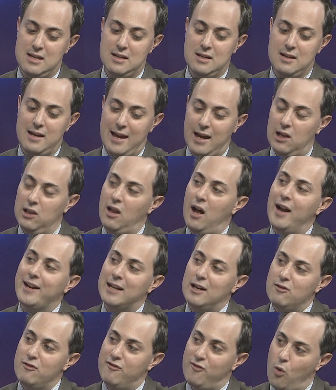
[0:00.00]
a clot
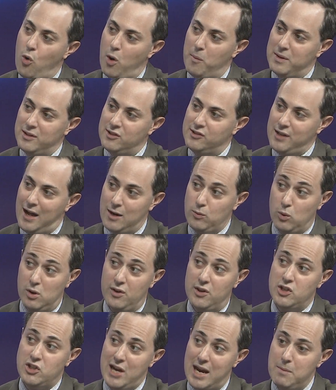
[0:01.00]
can form inside one of
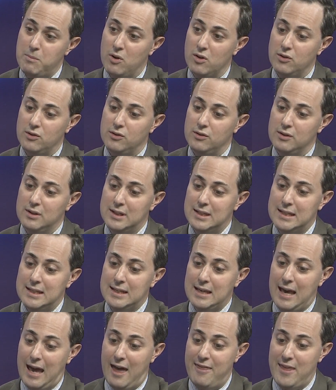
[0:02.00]
the chambers
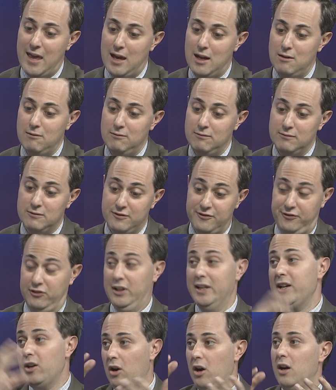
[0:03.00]
and then
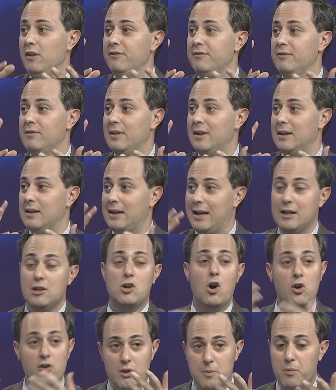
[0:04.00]
flick off and
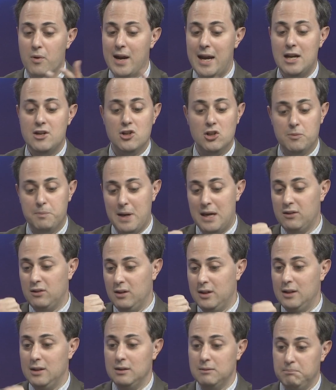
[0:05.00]
go to the brain. Just
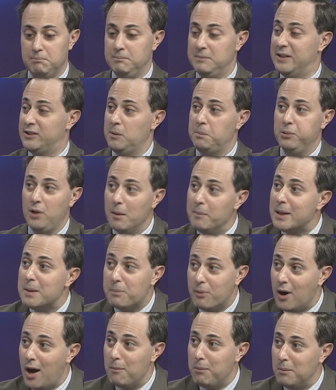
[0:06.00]
basically, it's a plumbing
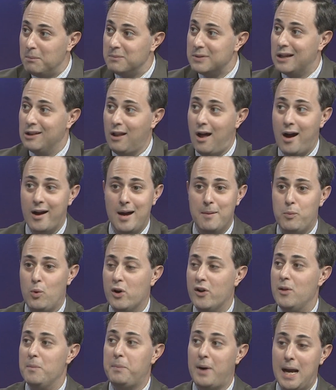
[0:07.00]
problem. Clog up one
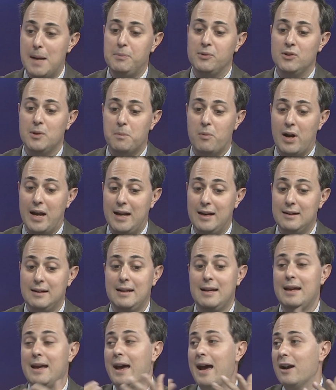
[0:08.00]
of the pipes in the brain
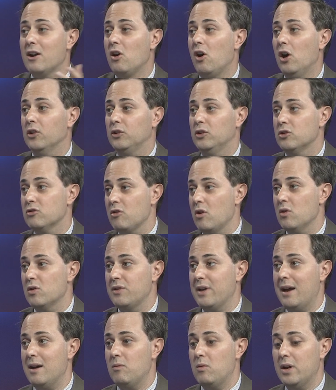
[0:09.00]
and cause a stroke
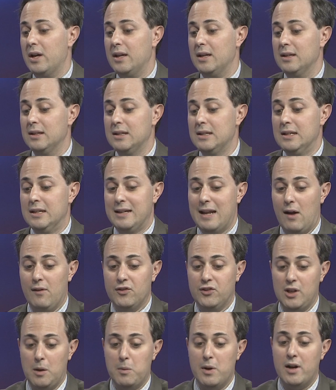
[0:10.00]
that way. Now, if
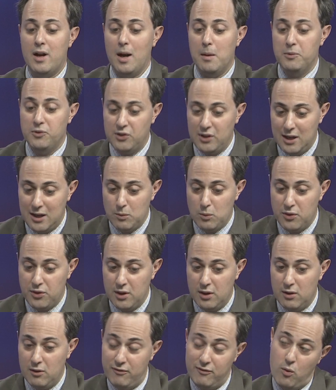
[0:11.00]
someone comes in
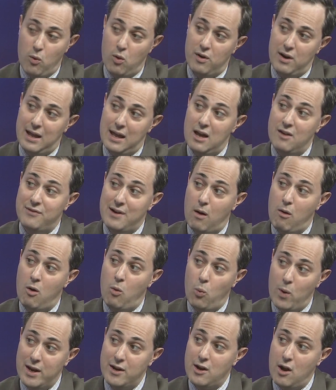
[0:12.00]
within the 4.5 hour
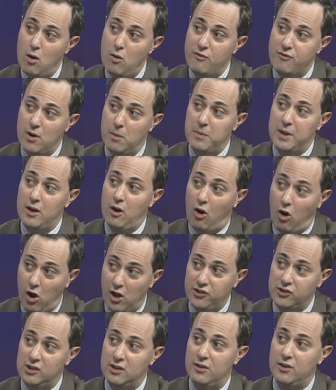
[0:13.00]
window from the
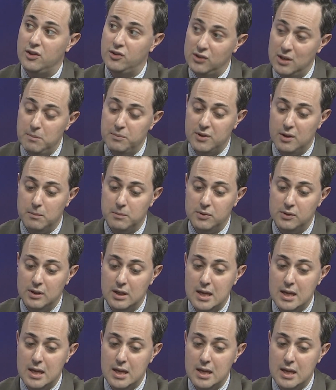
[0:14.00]
onset of the symptoms